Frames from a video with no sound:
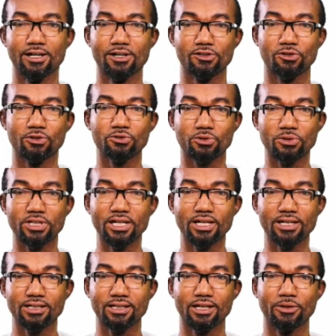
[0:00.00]
So
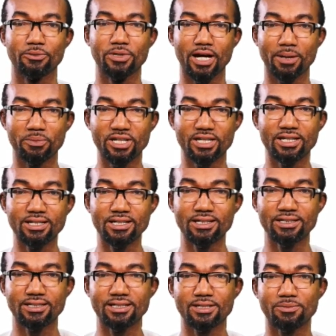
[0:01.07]
today, we are
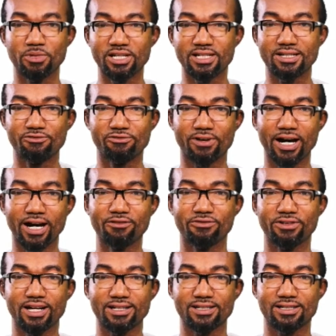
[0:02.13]
beginning this Basic 5
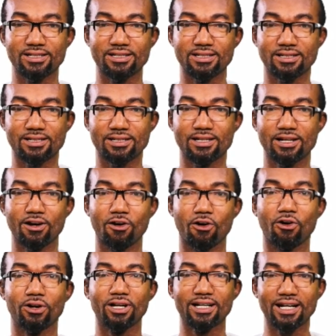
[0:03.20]
lessons
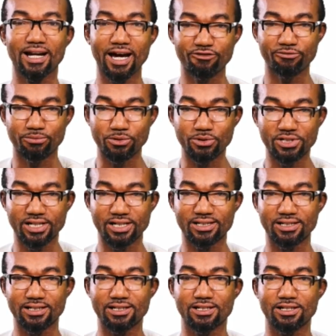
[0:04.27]
on life
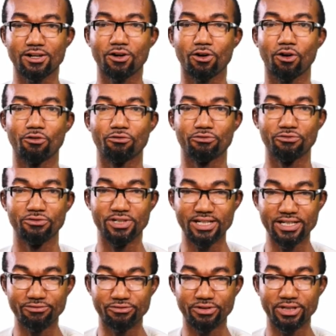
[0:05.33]
processes of
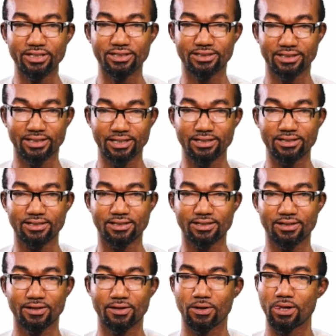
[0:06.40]
living things.
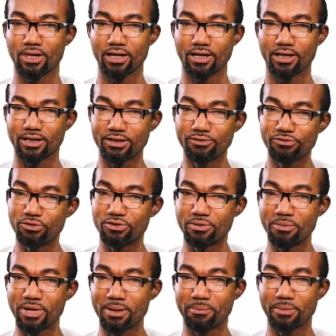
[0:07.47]
If you
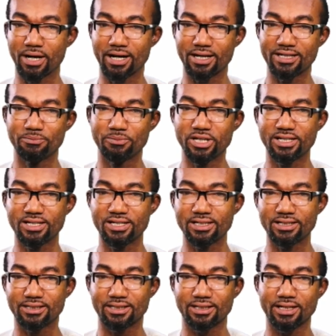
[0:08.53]
remember, in Basic
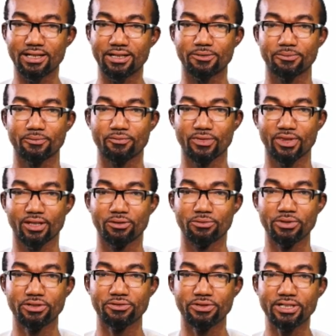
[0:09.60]
3,
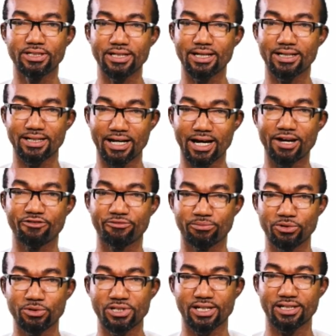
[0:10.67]
we treated life
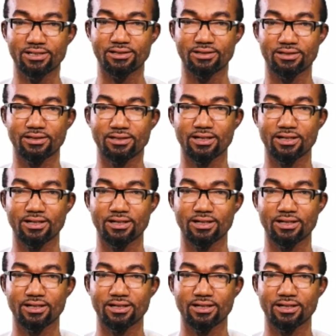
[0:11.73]
processes,